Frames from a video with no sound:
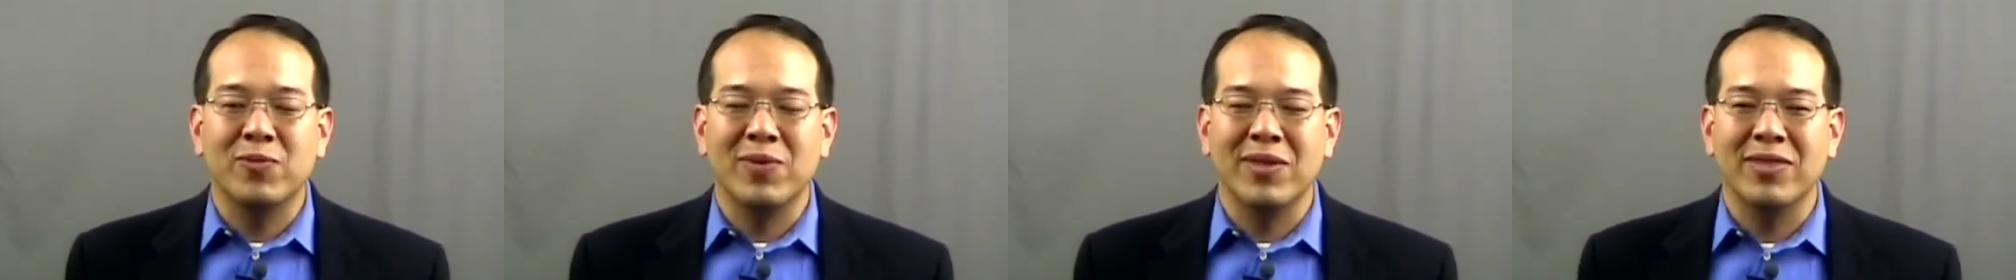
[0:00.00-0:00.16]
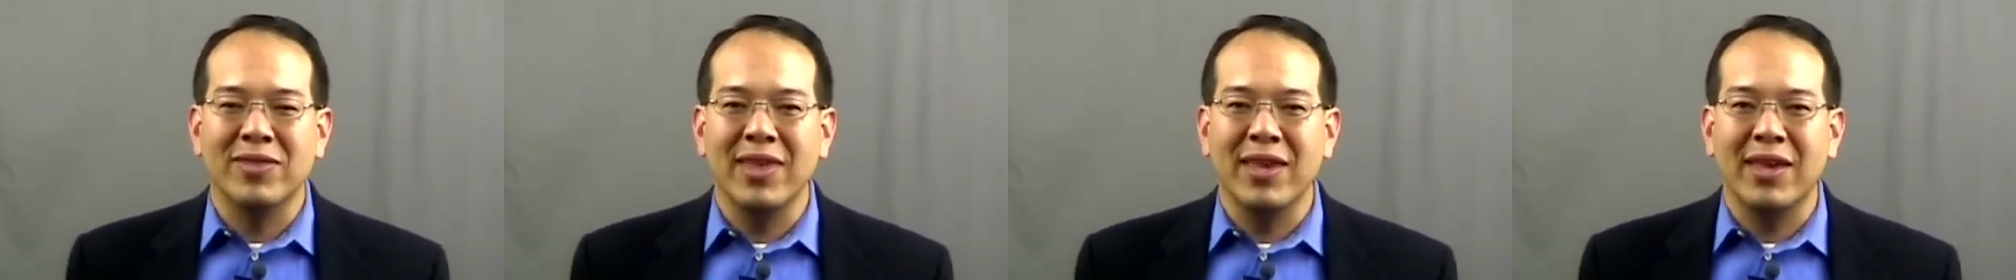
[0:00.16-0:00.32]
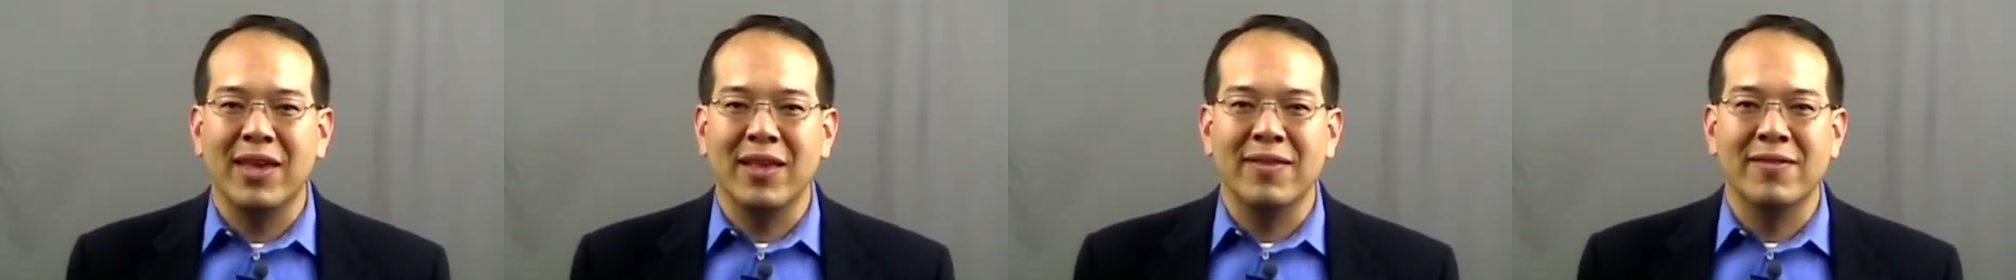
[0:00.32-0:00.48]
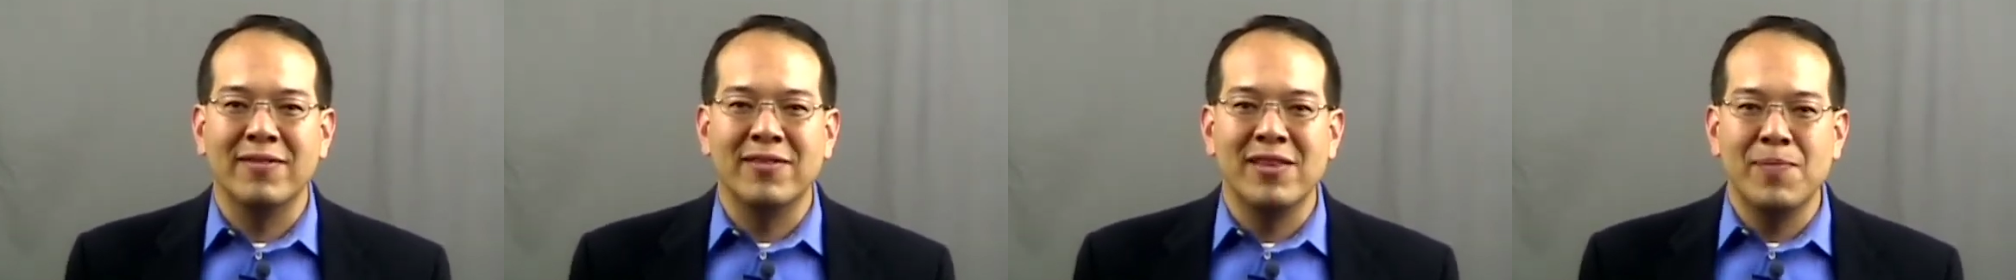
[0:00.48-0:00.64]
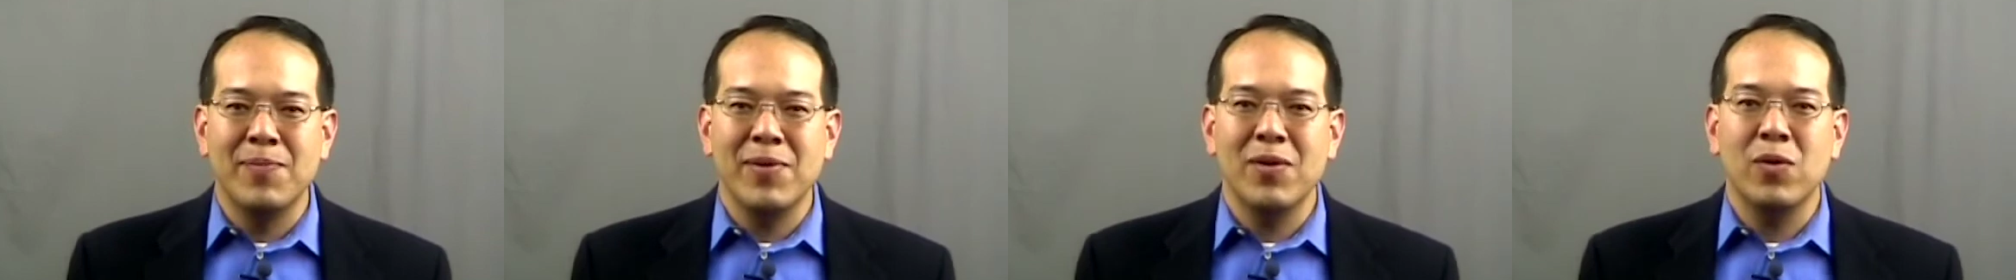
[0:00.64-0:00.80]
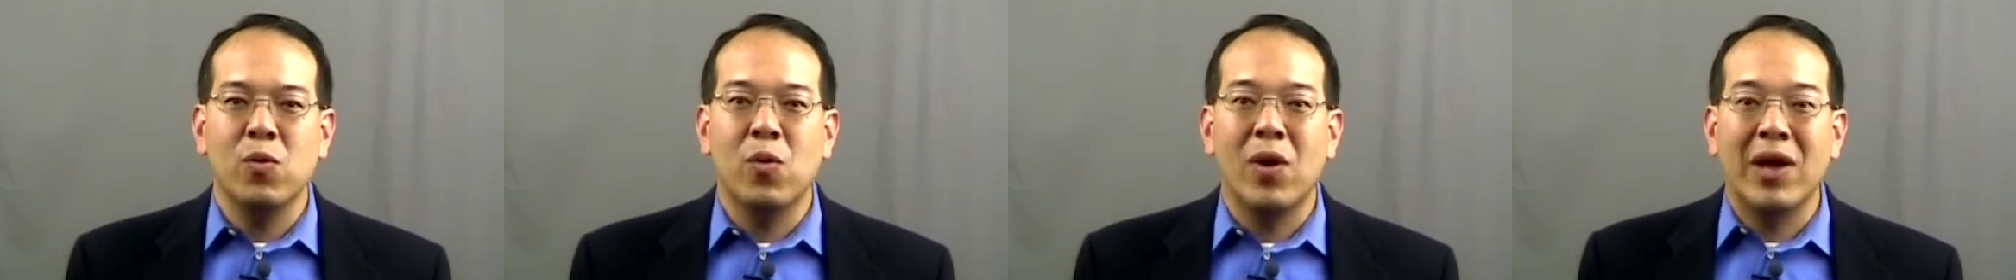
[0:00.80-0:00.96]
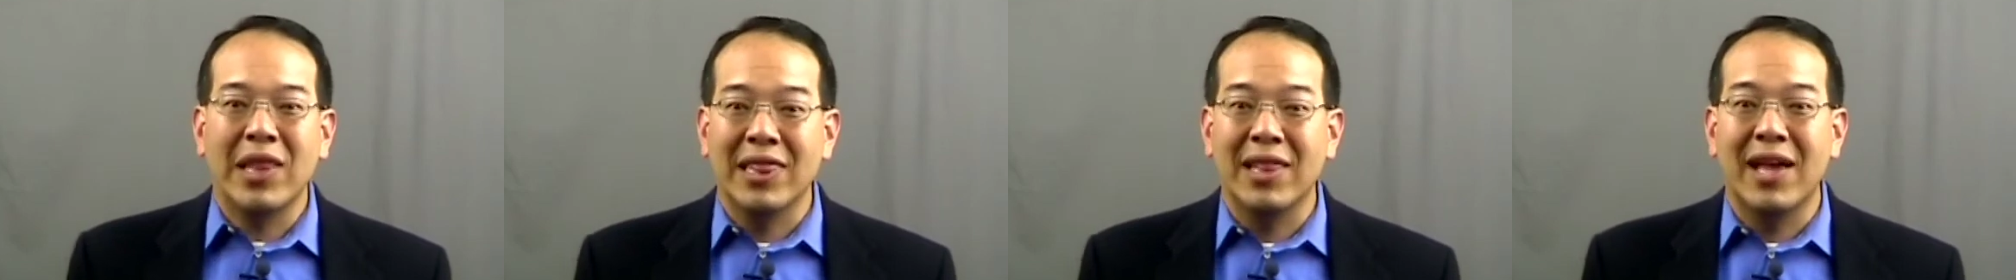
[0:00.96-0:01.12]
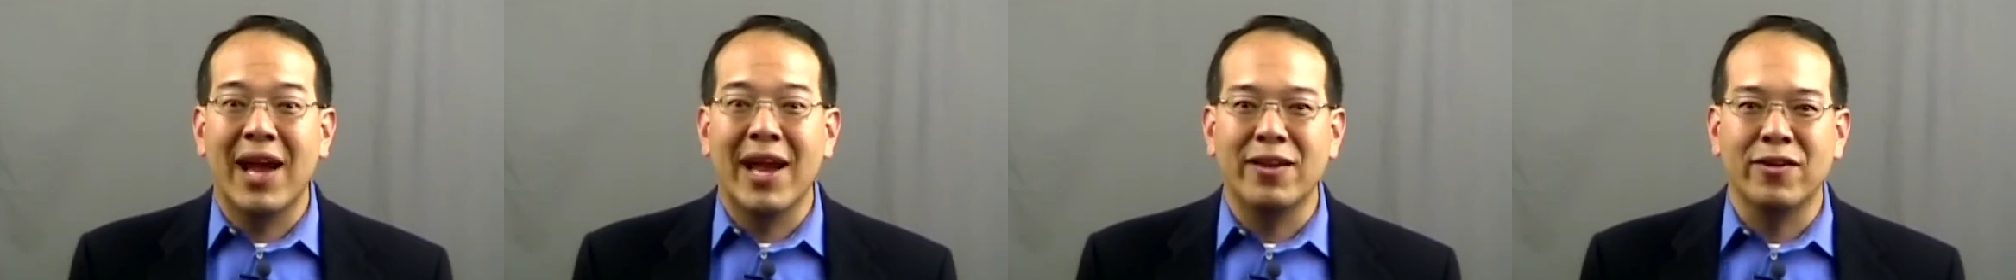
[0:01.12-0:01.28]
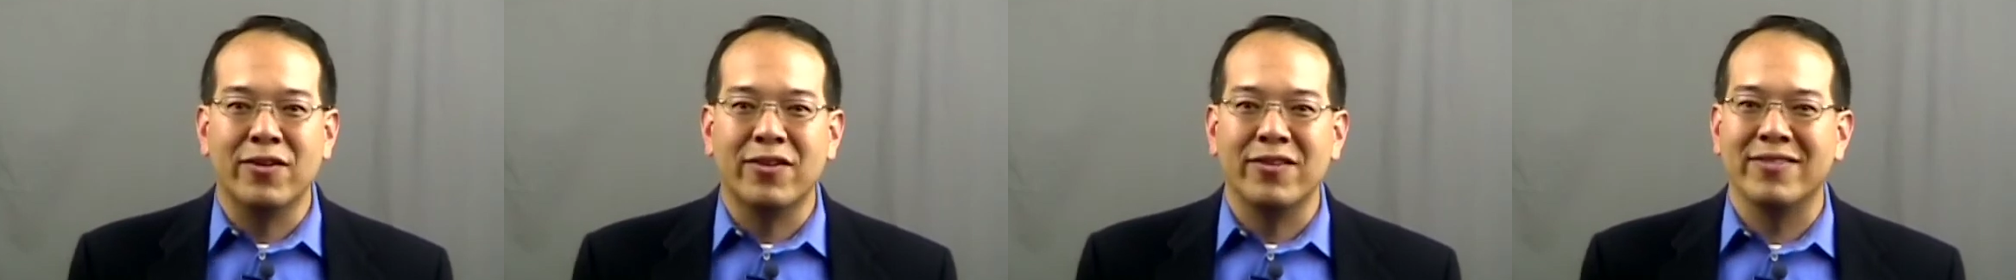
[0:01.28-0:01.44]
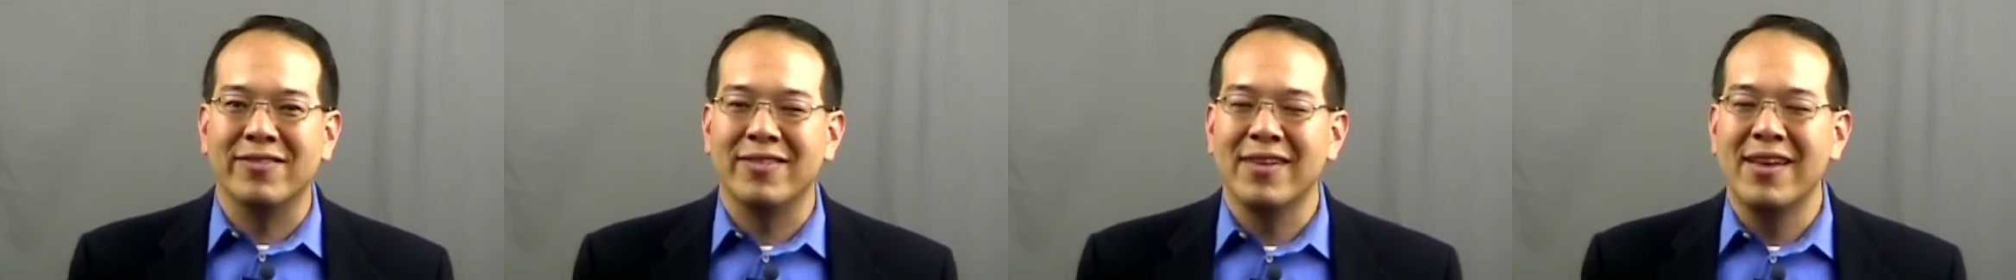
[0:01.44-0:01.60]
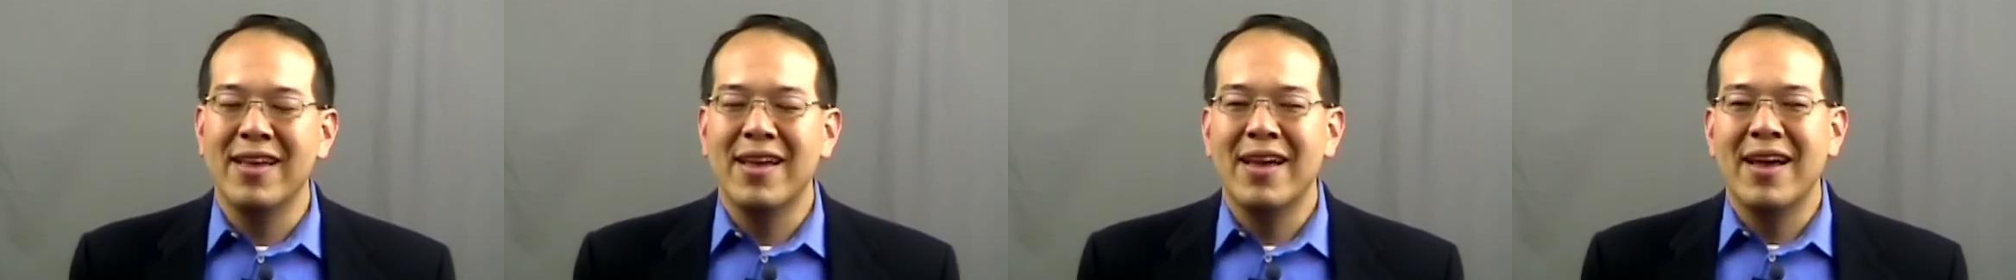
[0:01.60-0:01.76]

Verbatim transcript: but think in zippy one-liners